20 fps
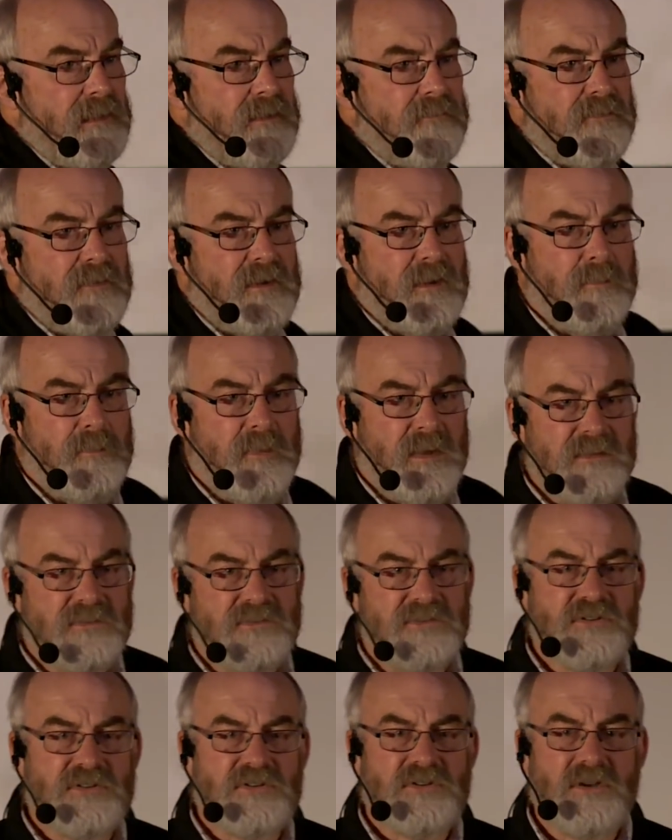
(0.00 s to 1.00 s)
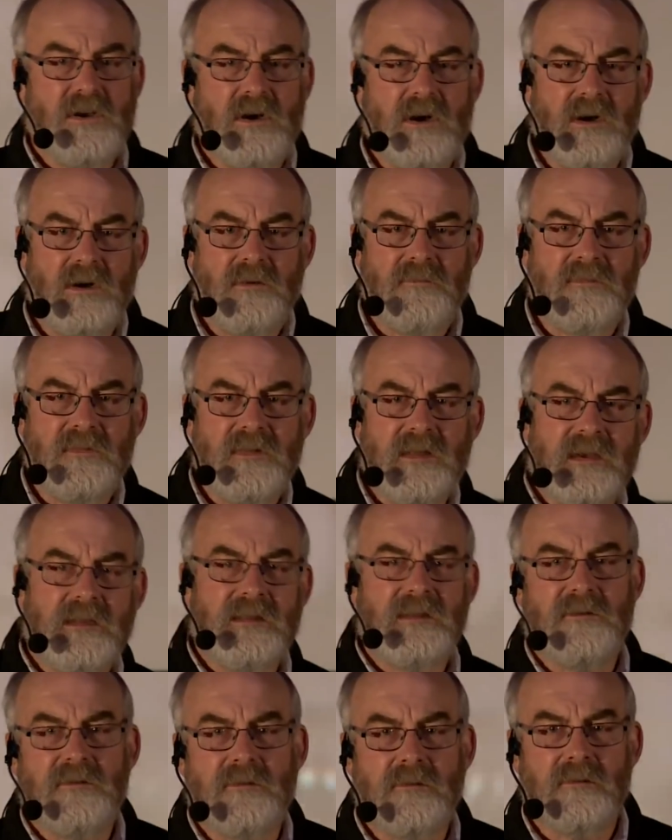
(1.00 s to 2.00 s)
for a bunch of
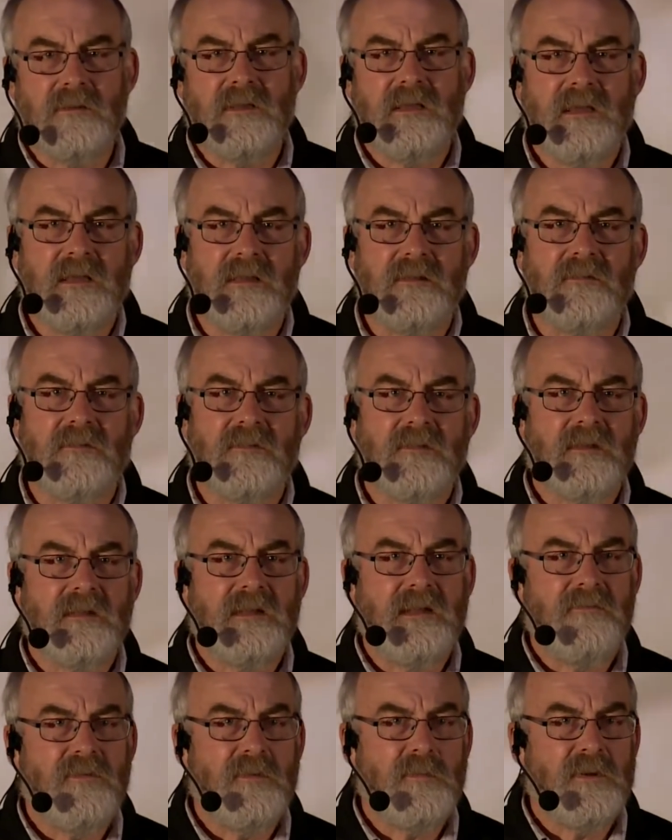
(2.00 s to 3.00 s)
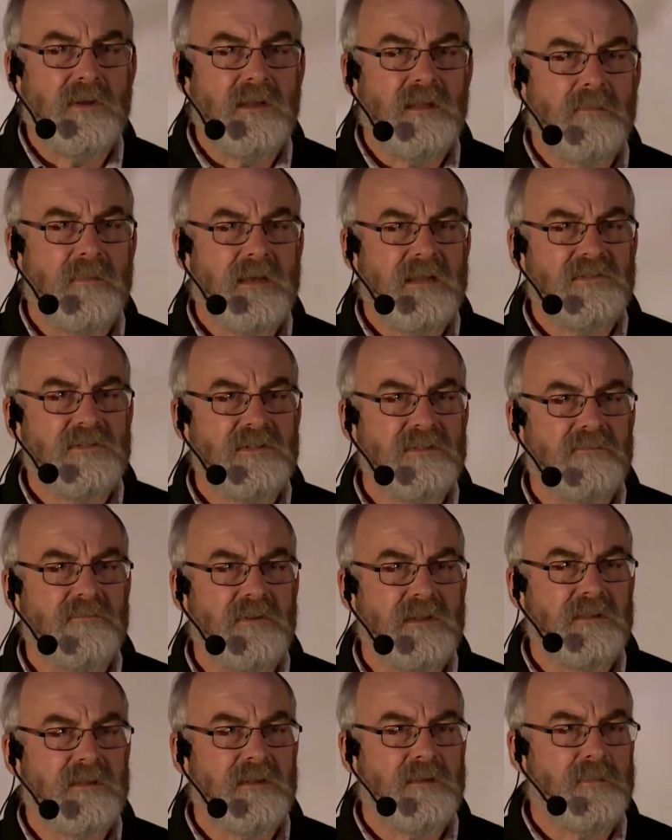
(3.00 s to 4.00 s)
9-year-old kids. Can everybody imagine
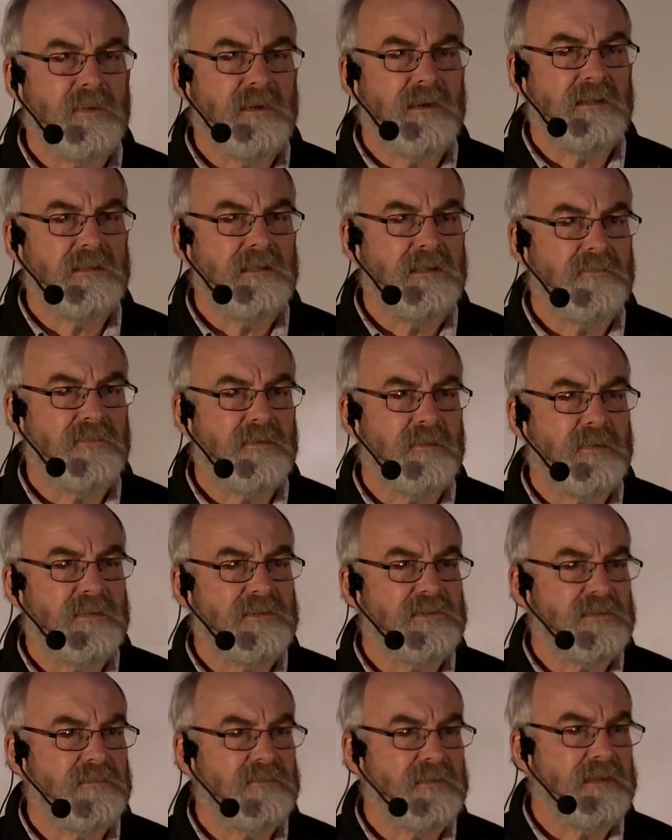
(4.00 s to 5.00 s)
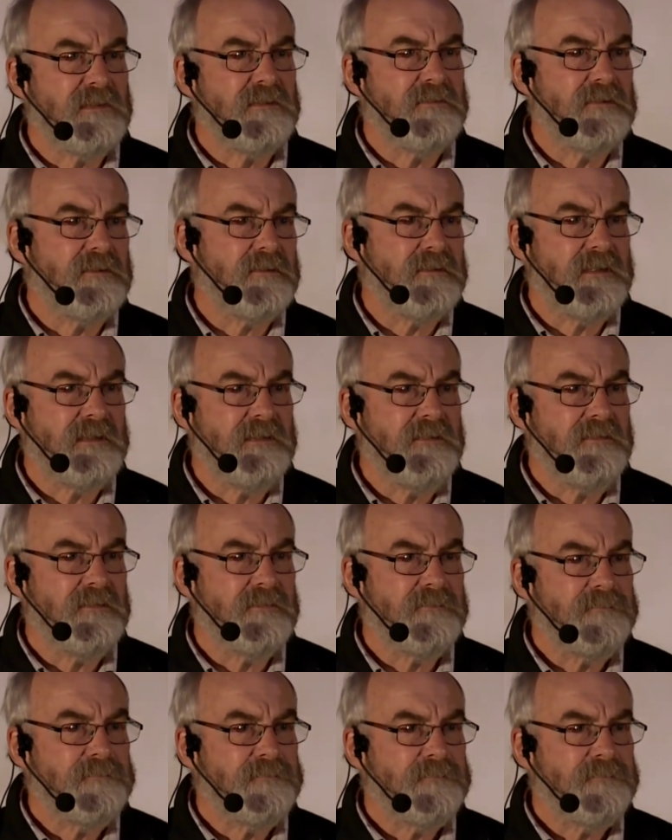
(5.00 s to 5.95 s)
running a party for a bunch of 9-year-old kids?